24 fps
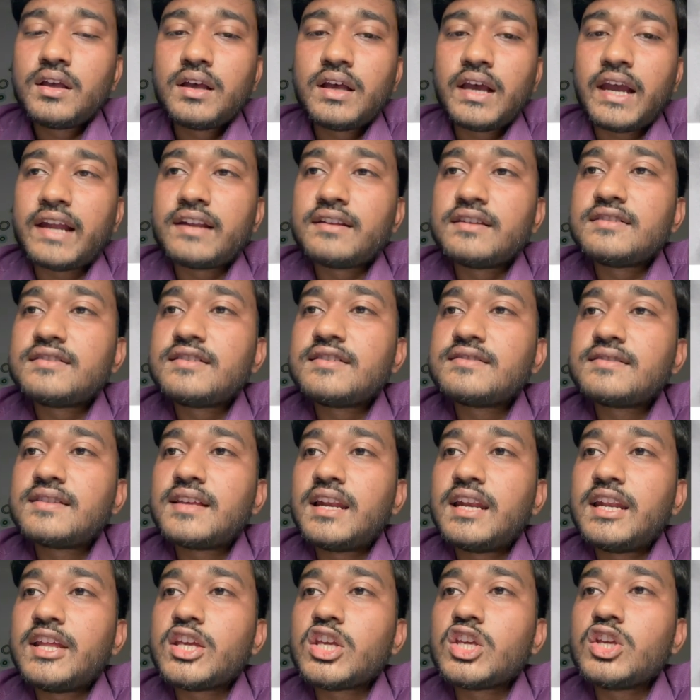and this is the
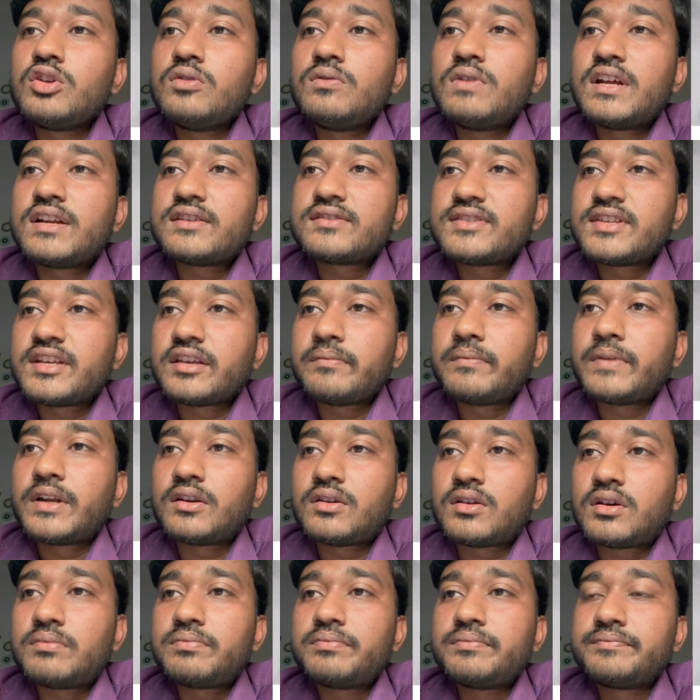lingular
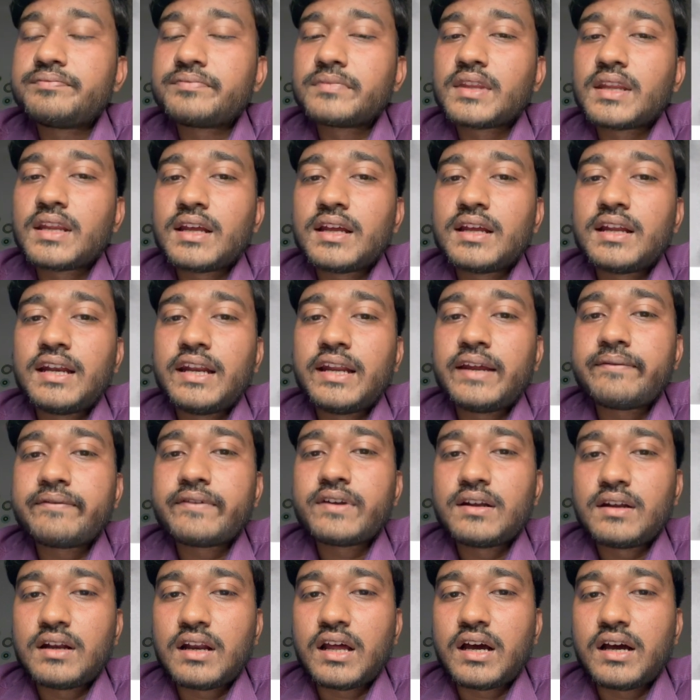segment of
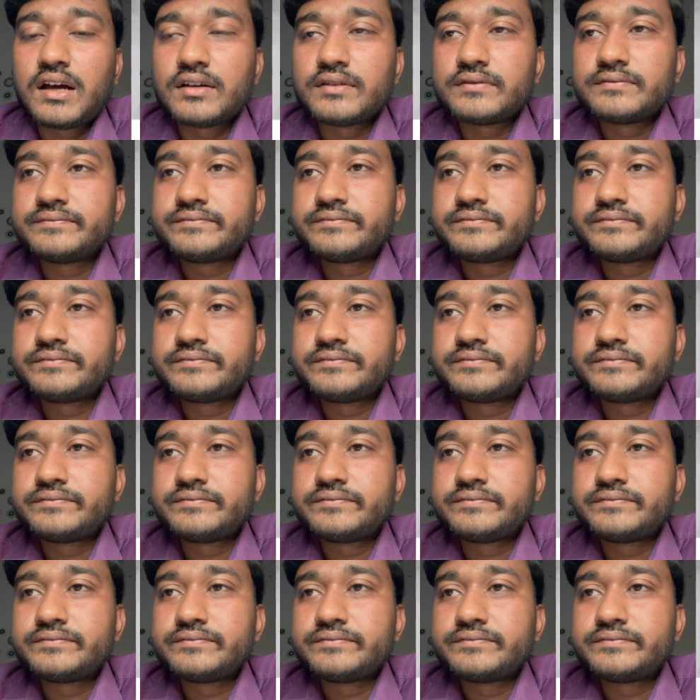left lung.